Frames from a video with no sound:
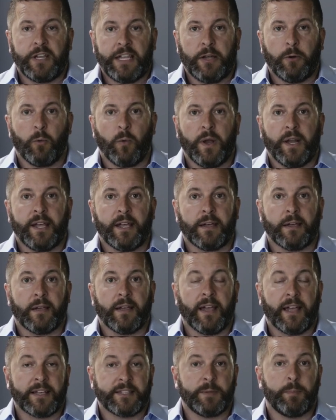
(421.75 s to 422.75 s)
e-reading
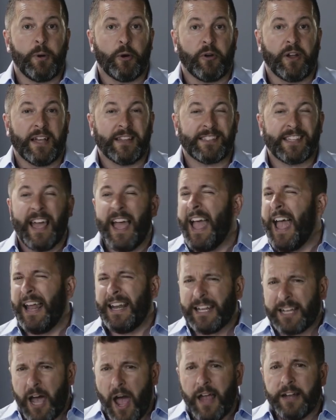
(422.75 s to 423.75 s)
experience.
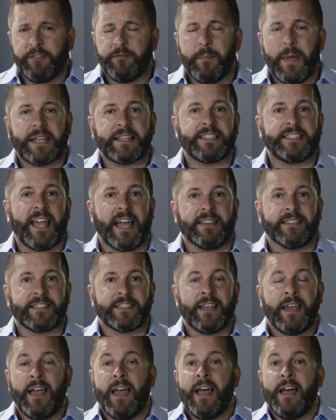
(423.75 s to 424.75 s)
And it kind of makes
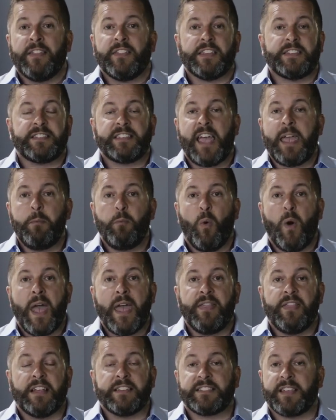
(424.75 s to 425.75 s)
sense. The same
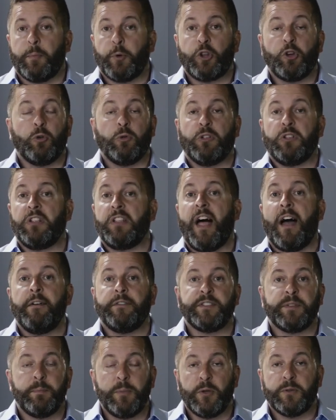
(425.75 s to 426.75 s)
way that someone who
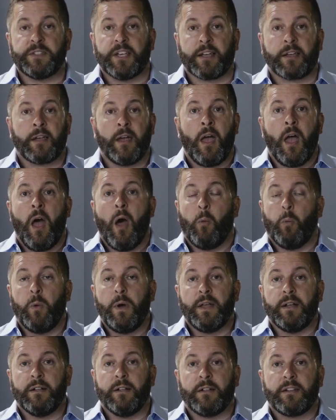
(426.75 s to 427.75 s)
loves music
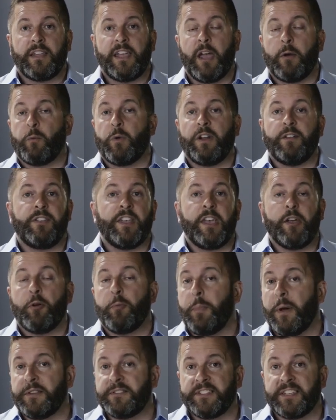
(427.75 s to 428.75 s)
will get rid of the
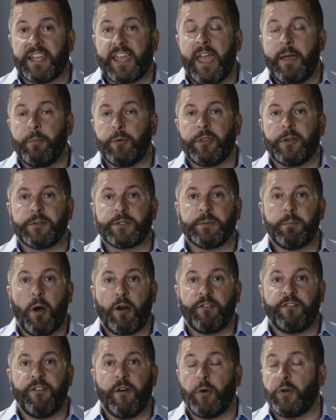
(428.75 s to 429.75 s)
earbuds that came with their
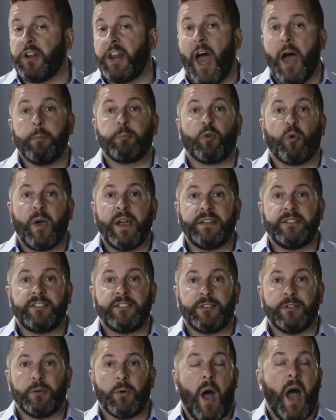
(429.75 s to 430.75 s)
smartphone and upgrade
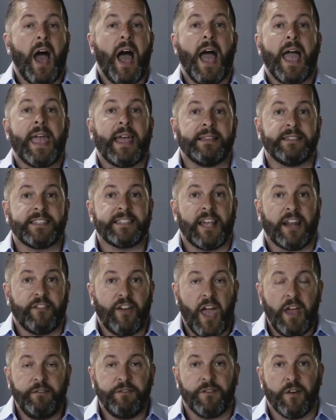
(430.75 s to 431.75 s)
to a high-end set of
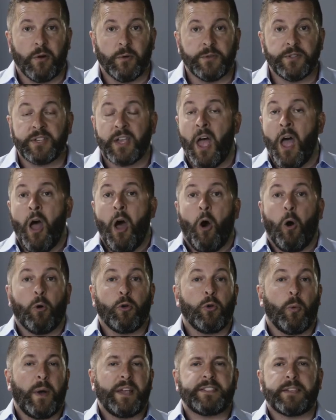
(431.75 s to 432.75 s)
headphones,
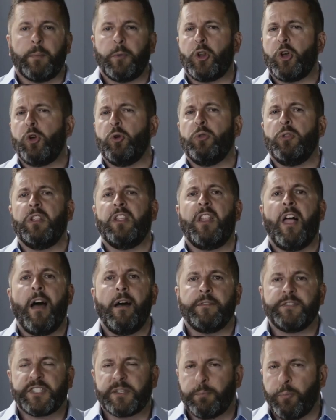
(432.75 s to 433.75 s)
or the way someone who
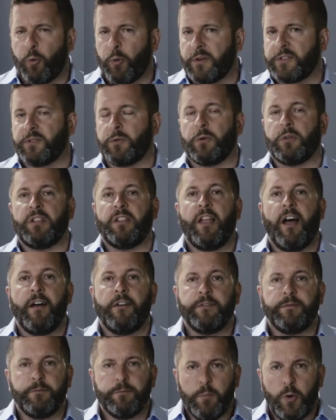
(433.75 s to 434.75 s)
loves sports or
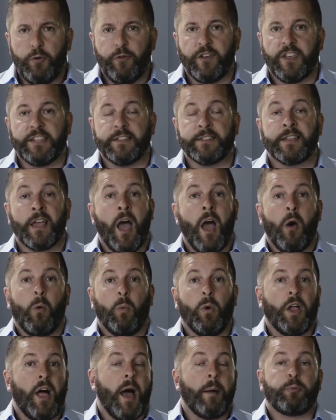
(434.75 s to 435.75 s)
loves movies
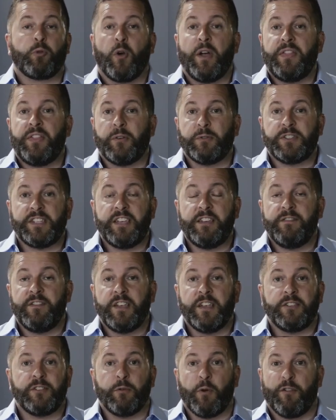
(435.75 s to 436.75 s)
will upgrade their
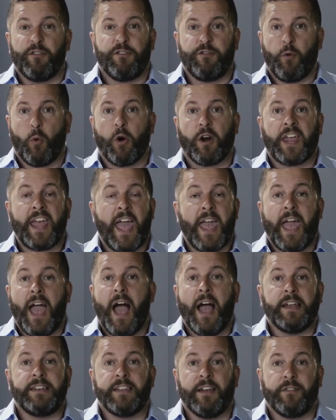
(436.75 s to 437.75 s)
TV to a 4K
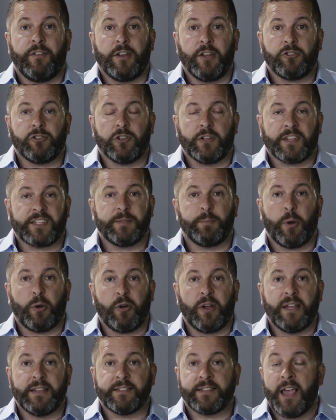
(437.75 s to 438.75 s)
high-definition
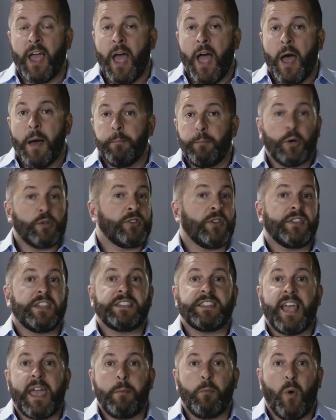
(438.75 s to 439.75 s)
experience. Books are the
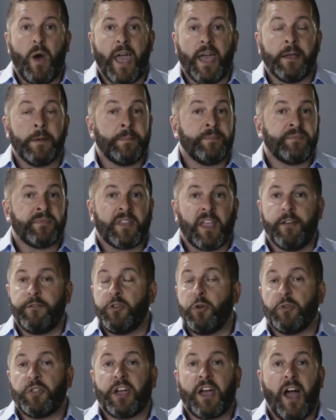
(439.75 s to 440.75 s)
same way.
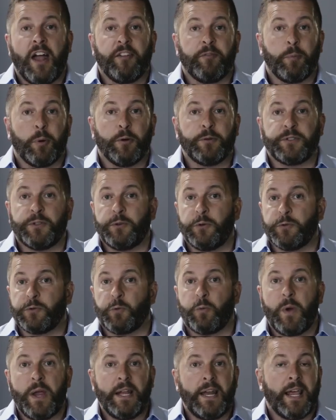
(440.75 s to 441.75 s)
If you're the kind of person who's
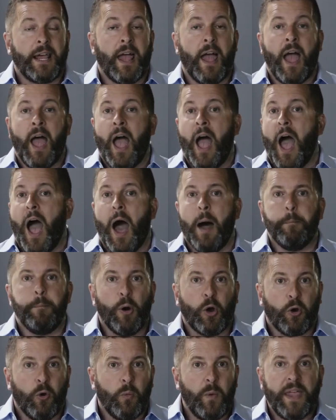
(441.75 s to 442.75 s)
reading a
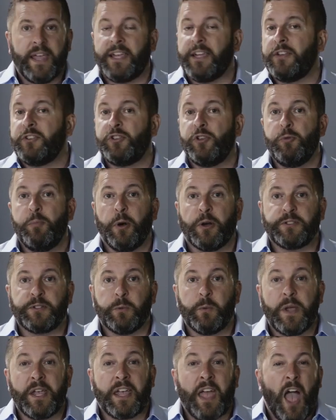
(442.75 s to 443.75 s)
book a week, 2 books a
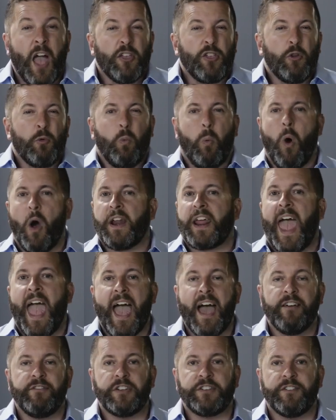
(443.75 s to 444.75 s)
week, you want to
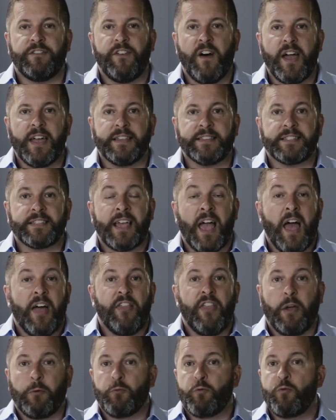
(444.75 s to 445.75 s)
have a device
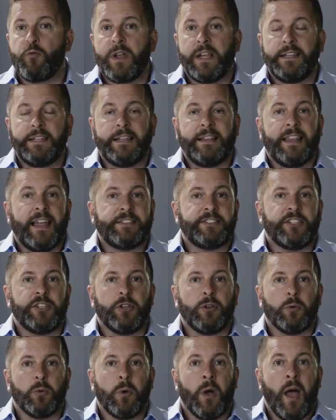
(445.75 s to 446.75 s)
that really lets
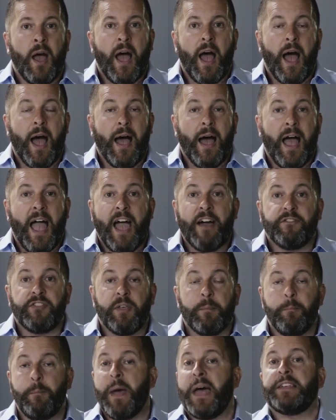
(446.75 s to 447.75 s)
you have
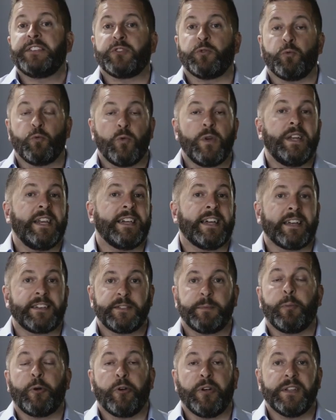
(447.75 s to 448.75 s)
the best reading
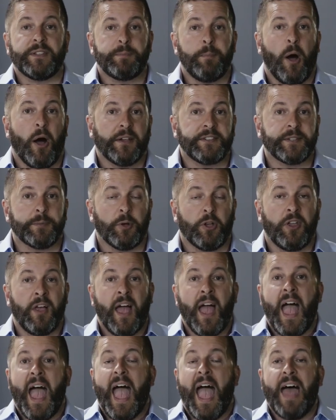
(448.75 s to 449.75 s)
experience possible.
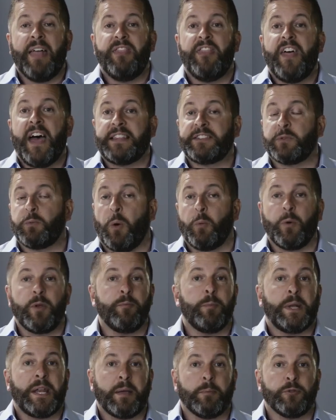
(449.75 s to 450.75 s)
And that's what
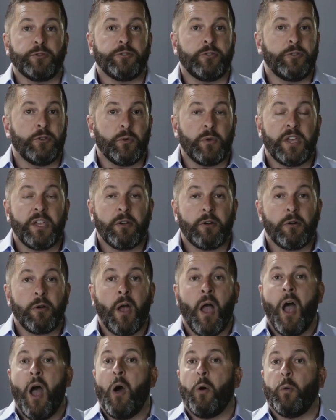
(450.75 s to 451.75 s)
we've been able to do here
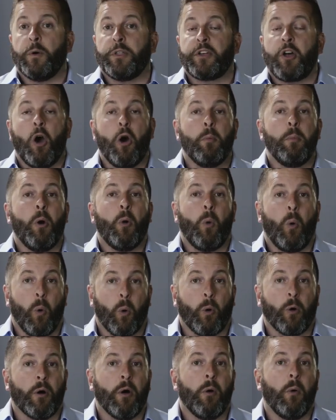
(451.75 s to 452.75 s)
with Kobo
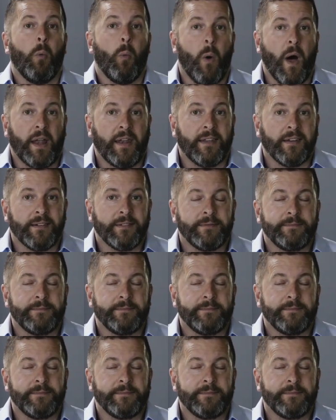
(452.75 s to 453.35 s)
Aura 1.